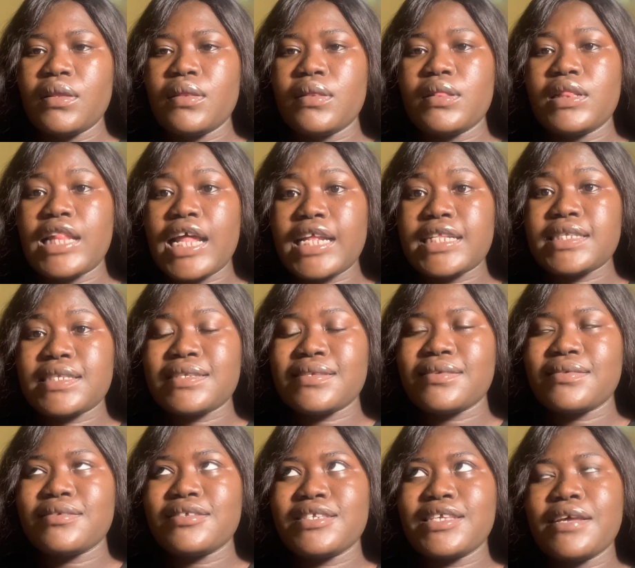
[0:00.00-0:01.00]
that
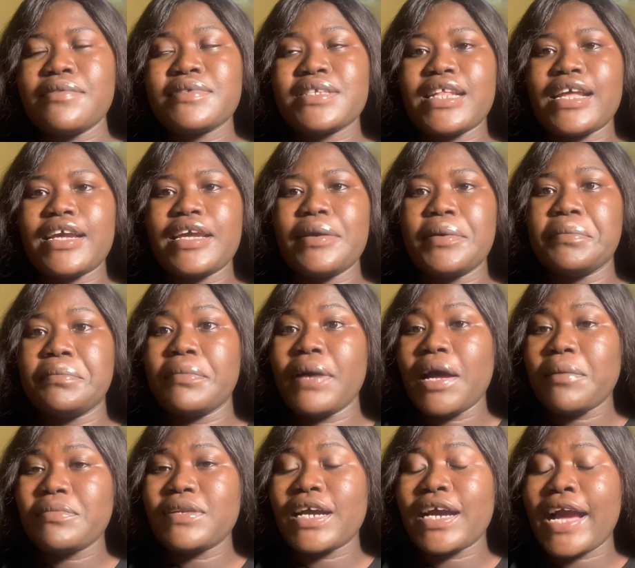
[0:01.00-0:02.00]
serves like a
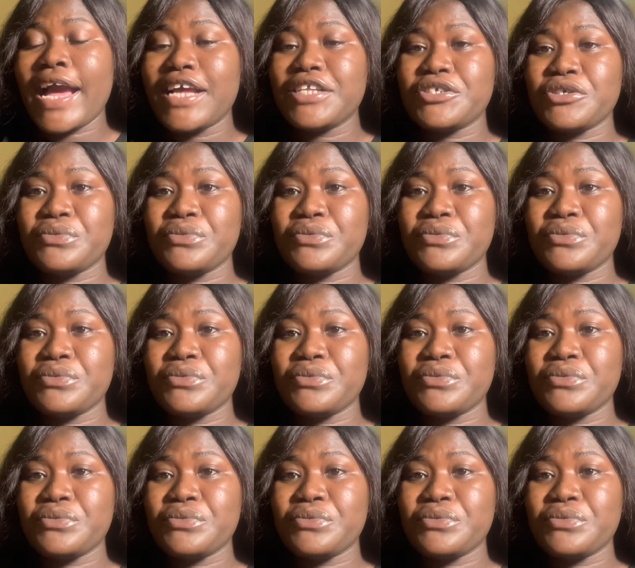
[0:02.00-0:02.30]
map that guides